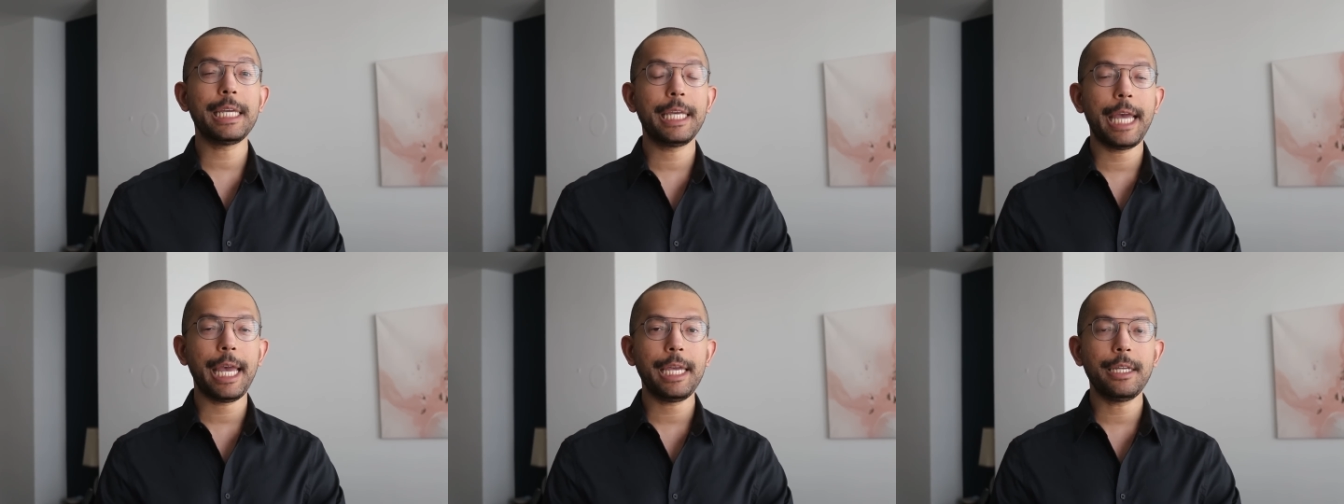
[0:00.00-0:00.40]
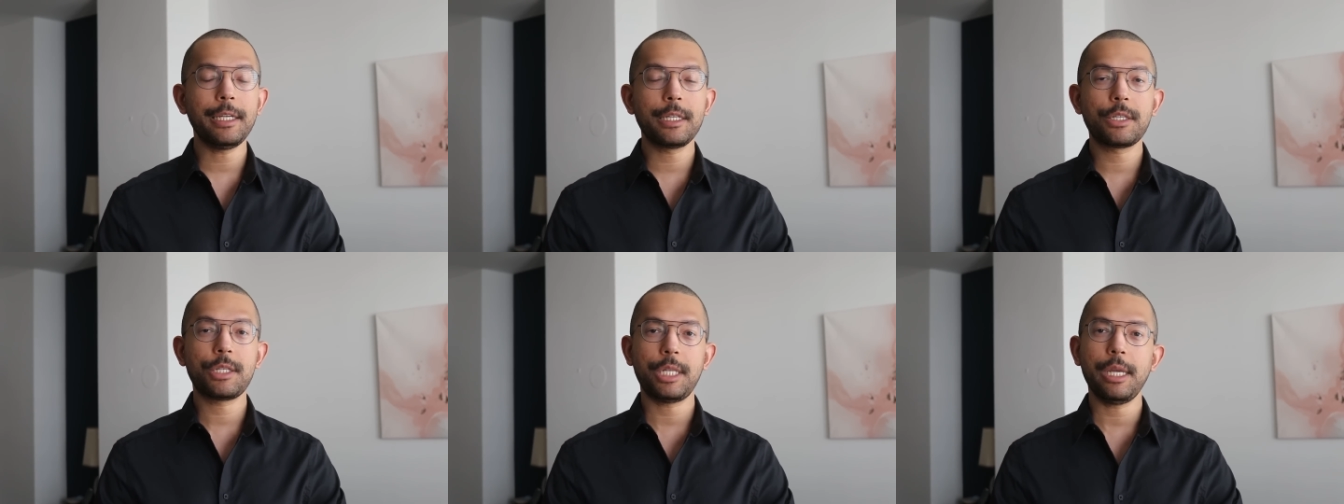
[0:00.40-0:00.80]

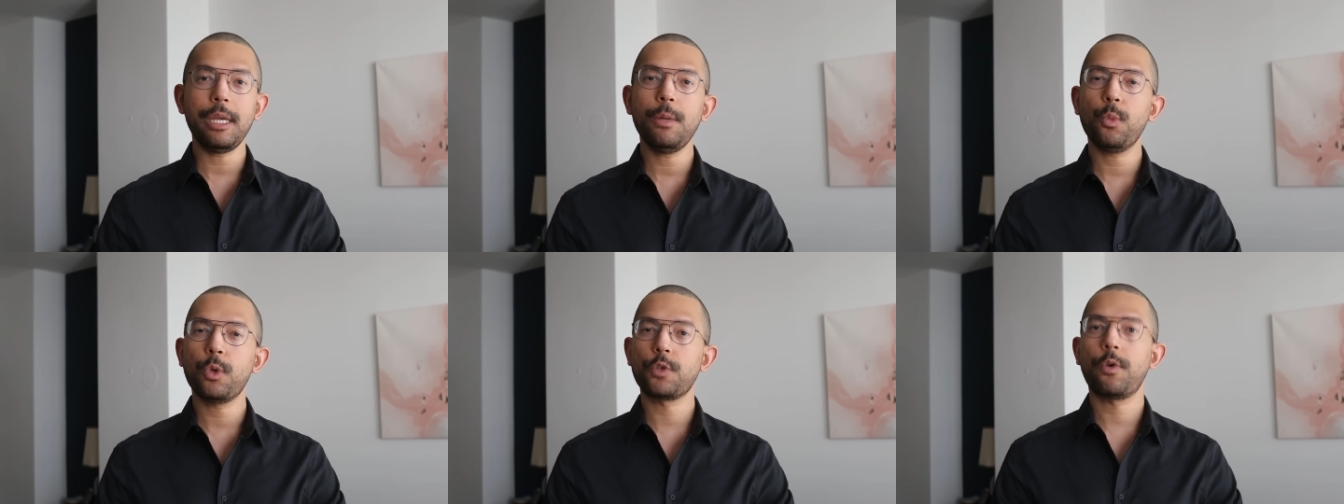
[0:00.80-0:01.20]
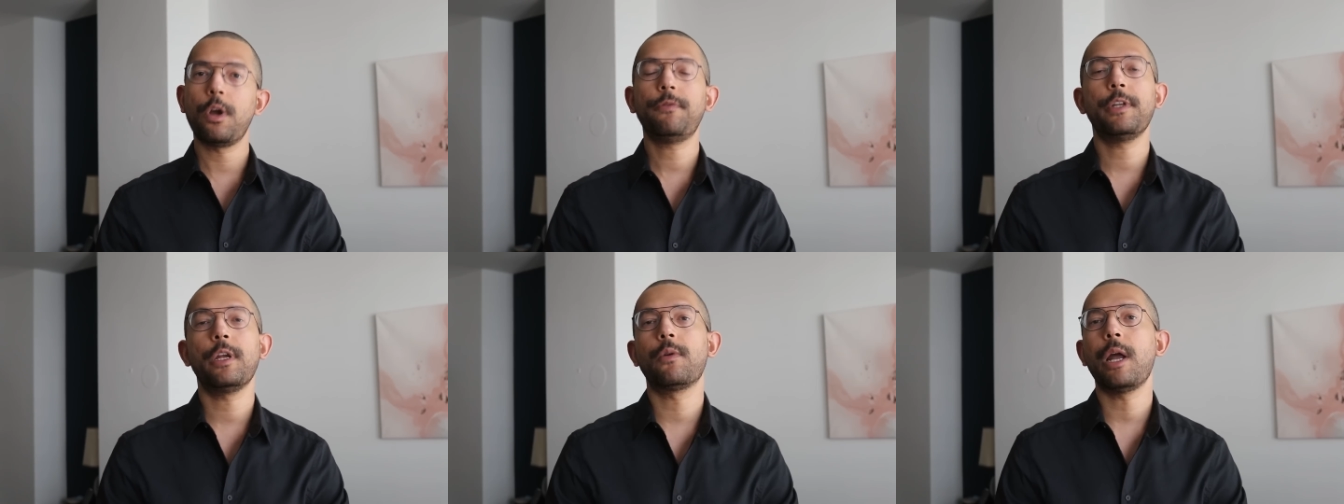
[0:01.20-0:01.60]
gained steam was
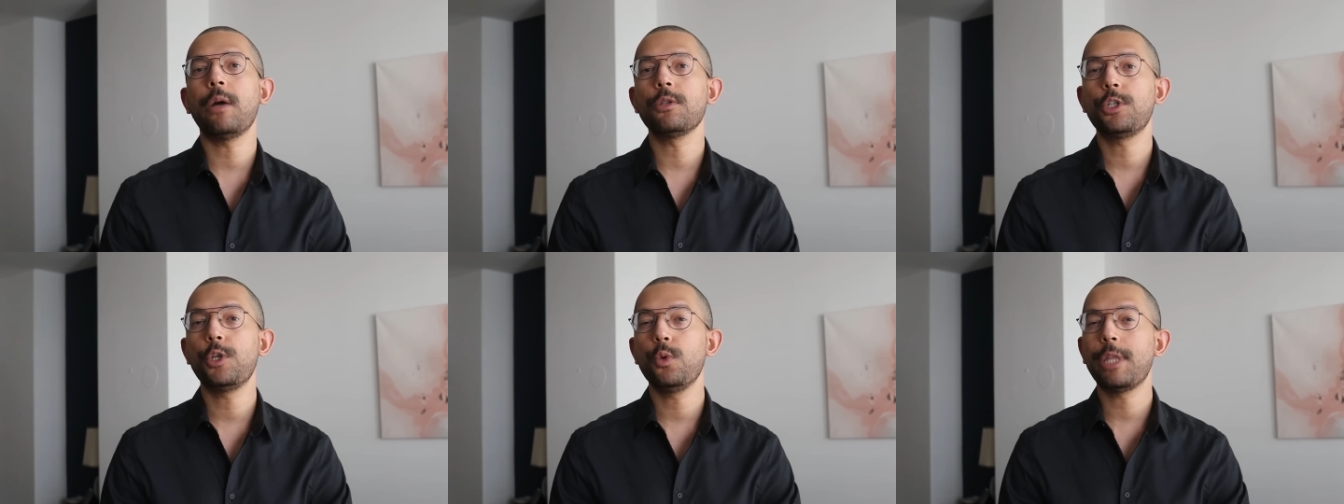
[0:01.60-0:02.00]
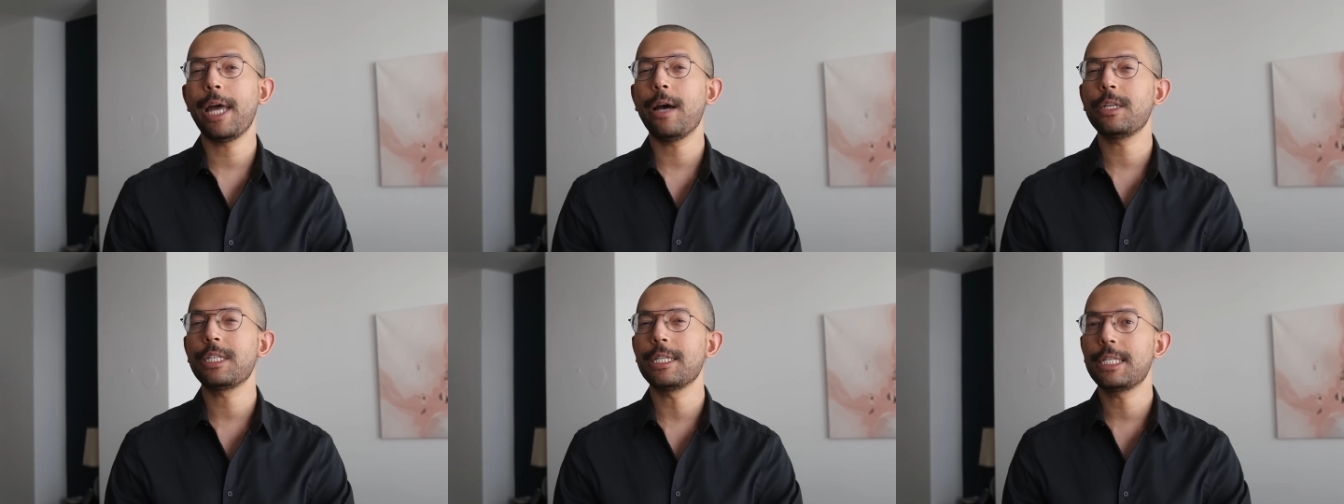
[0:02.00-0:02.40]
roughly around
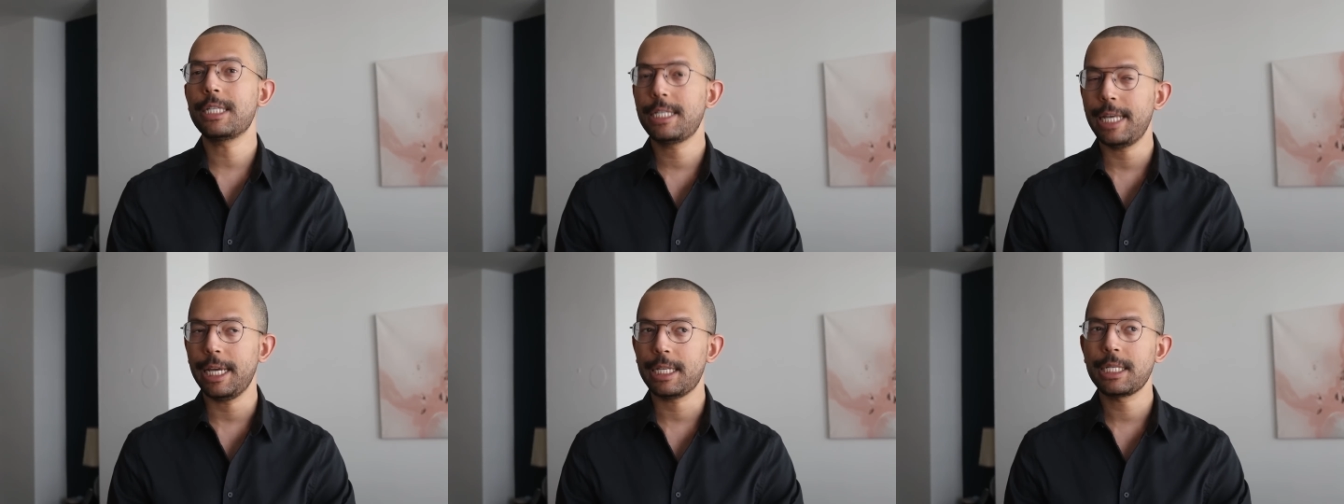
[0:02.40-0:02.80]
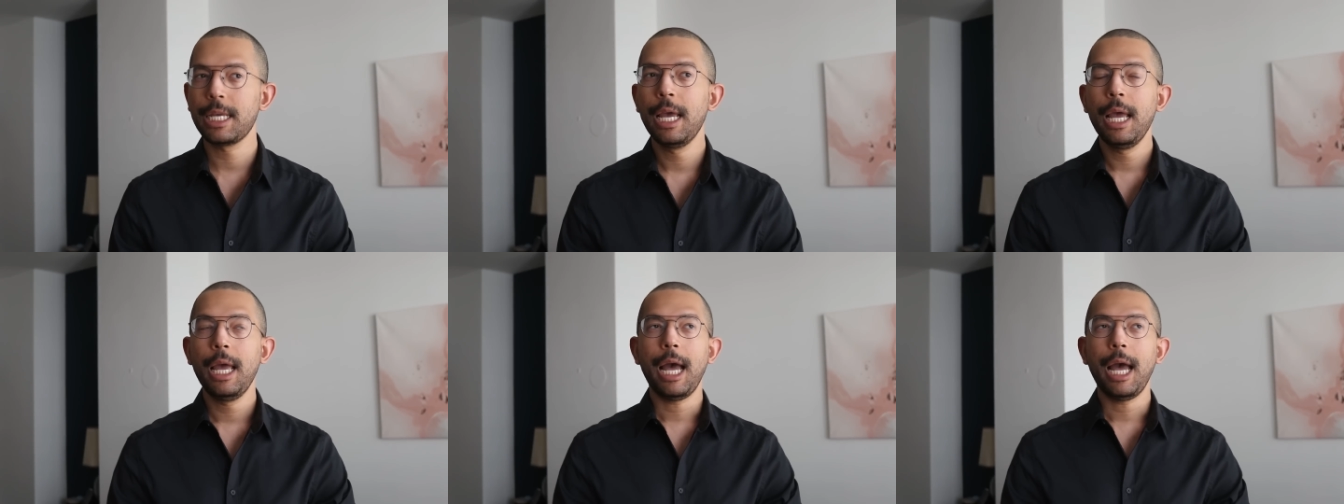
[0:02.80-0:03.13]
2006.